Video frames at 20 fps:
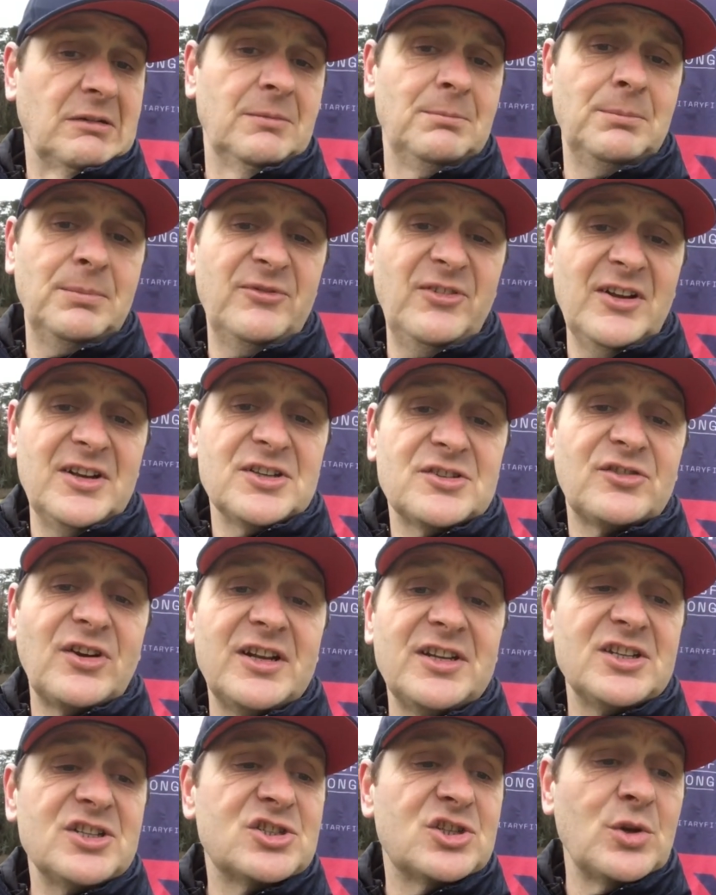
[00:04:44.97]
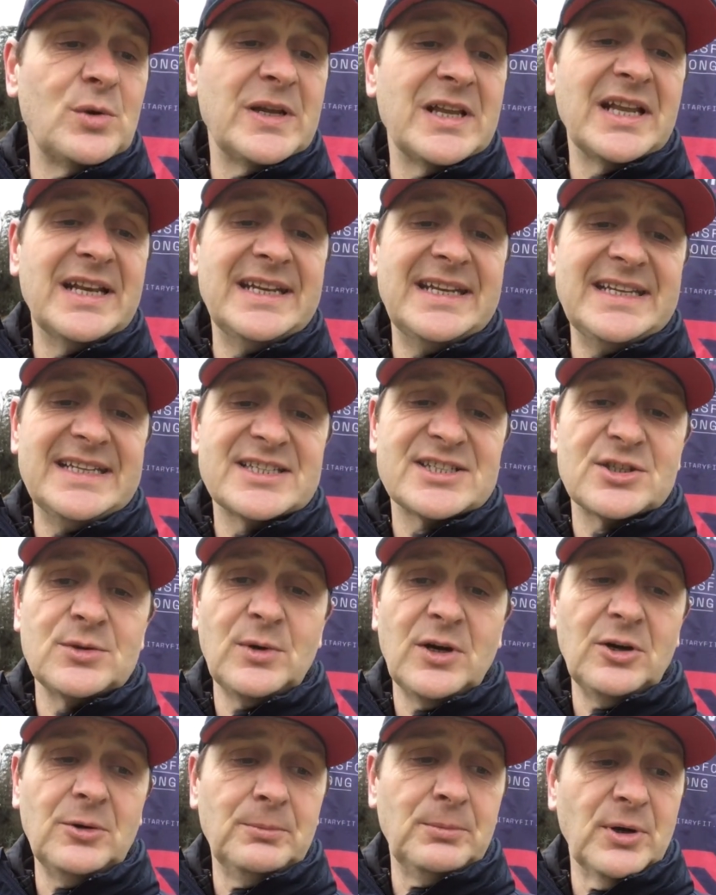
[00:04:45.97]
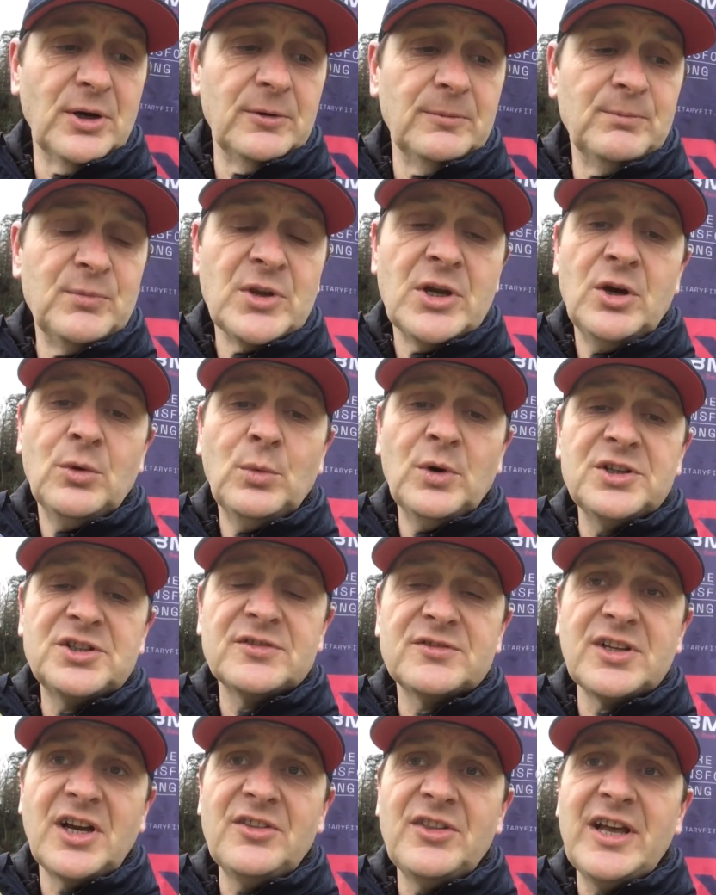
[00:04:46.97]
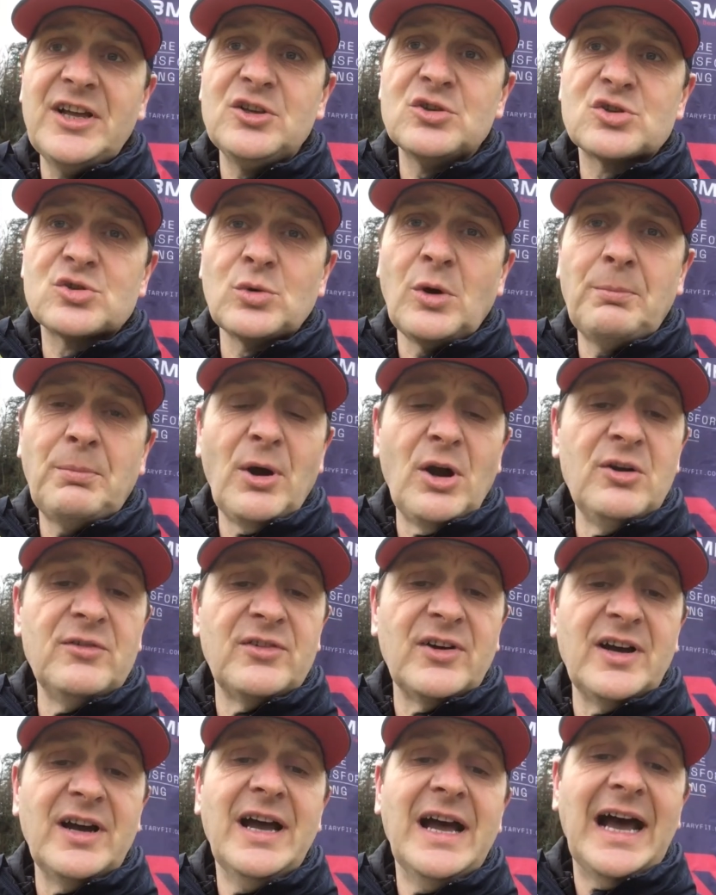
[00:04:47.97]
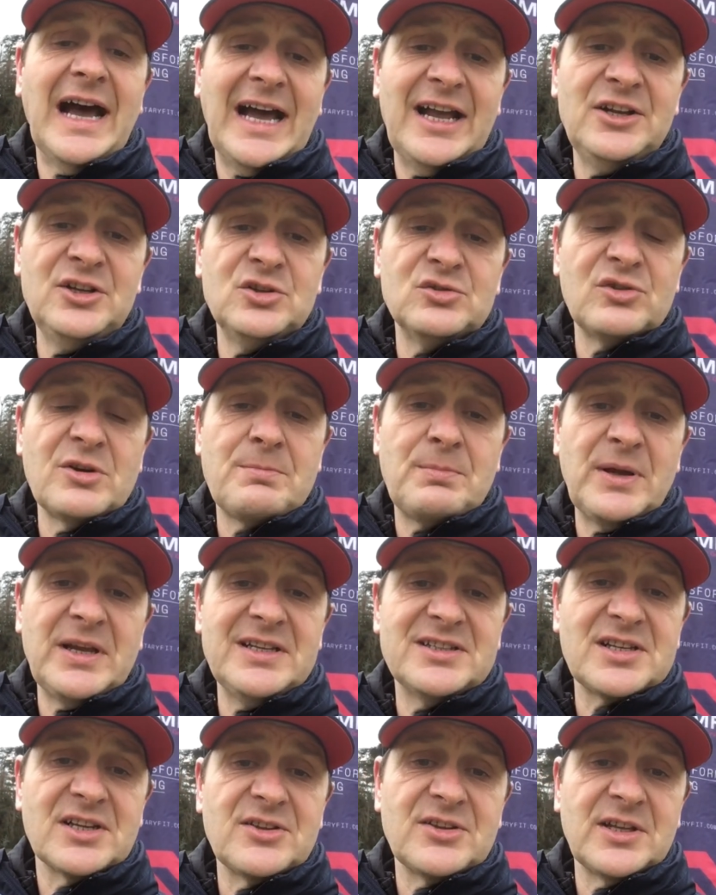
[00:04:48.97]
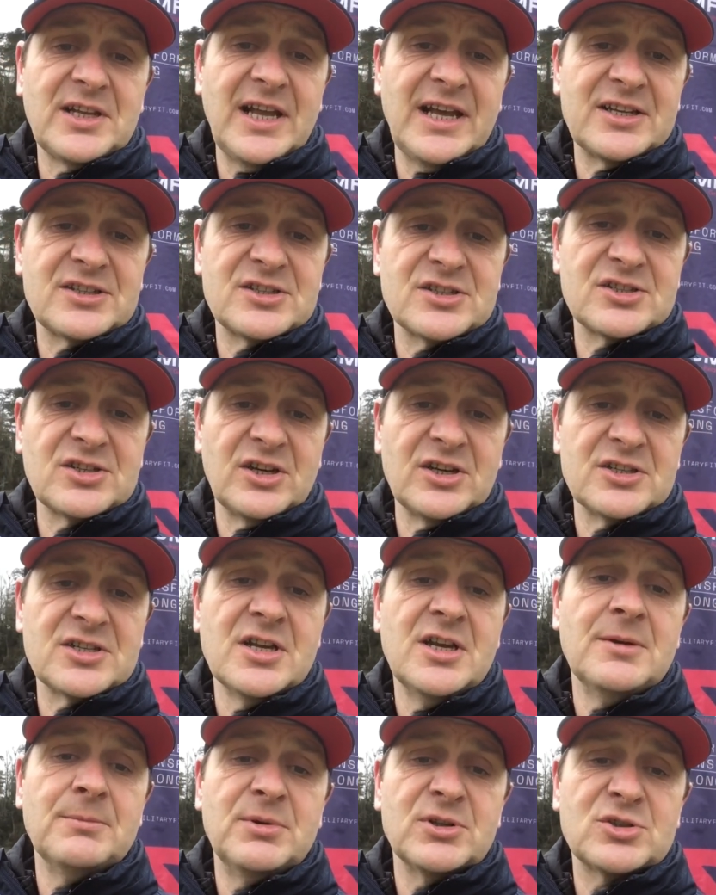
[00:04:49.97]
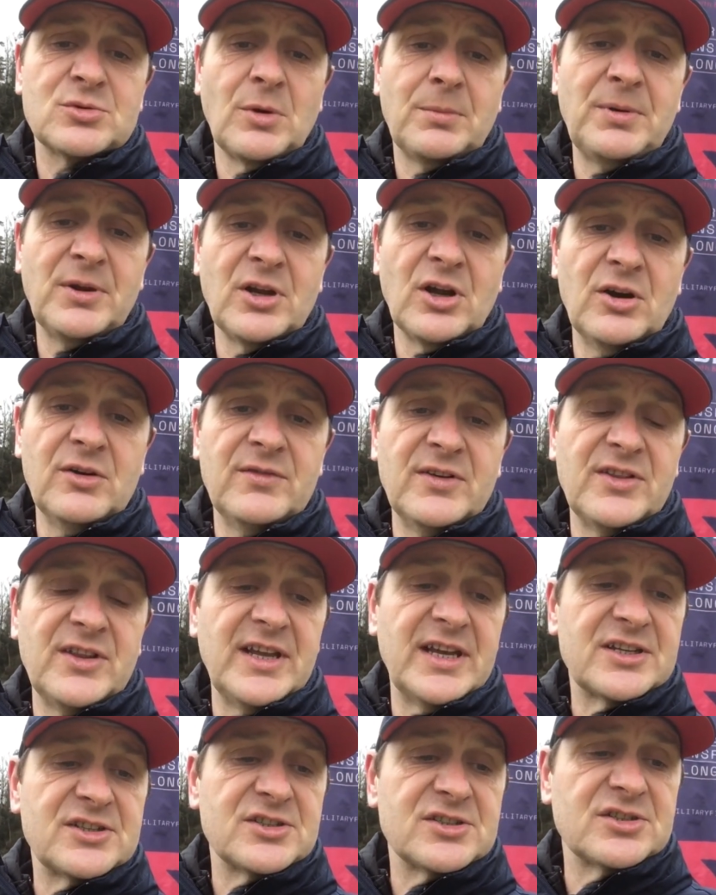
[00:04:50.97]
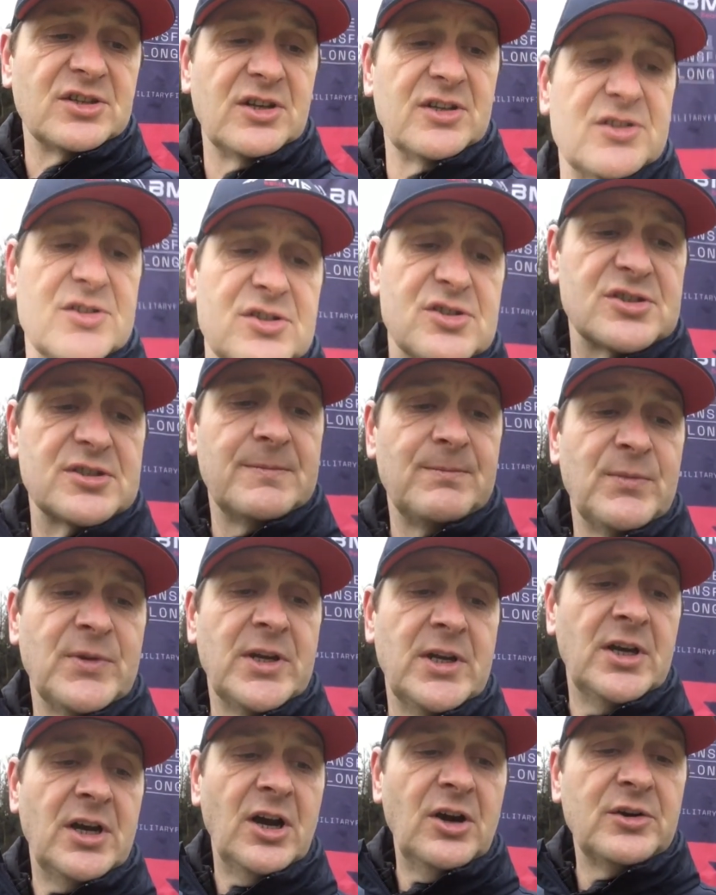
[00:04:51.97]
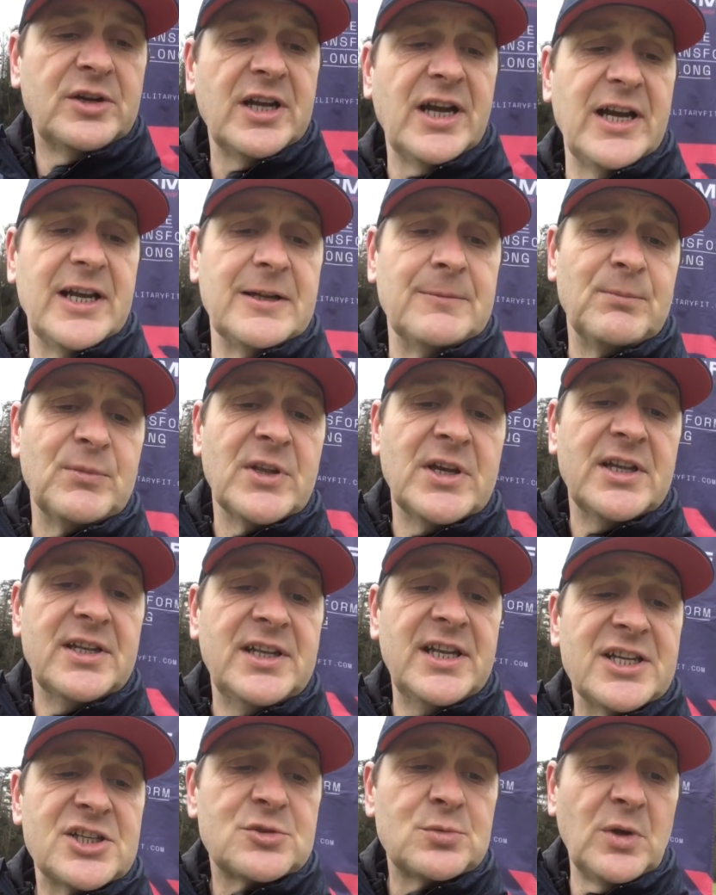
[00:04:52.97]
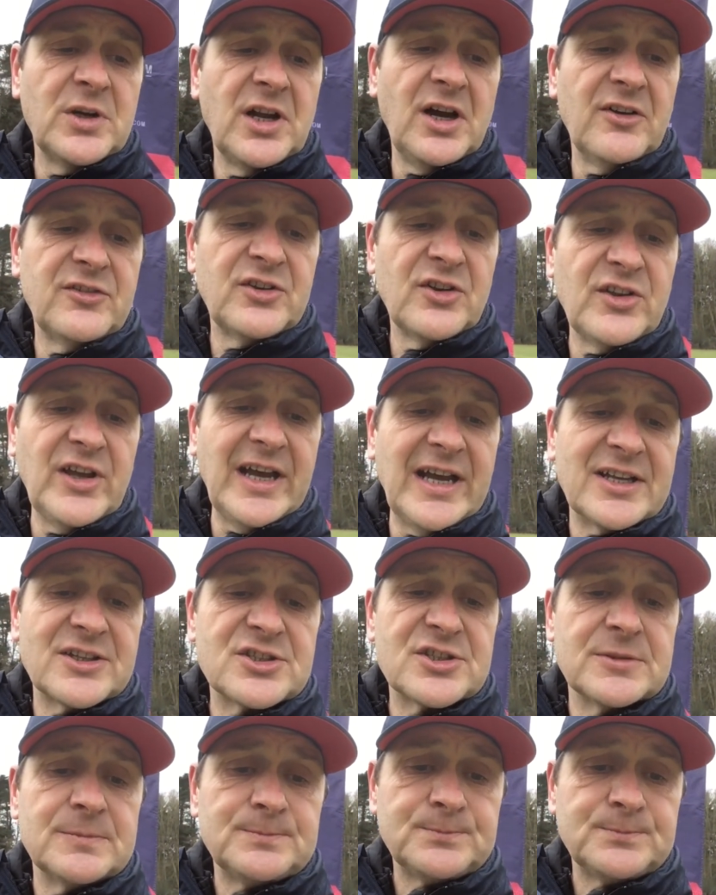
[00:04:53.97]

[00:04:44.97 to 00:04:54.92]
fitness friend is doing knees to elbow. Once you've done that, you swap over and you repeat the exercise by swapping over the exercises. Okay, next one after that.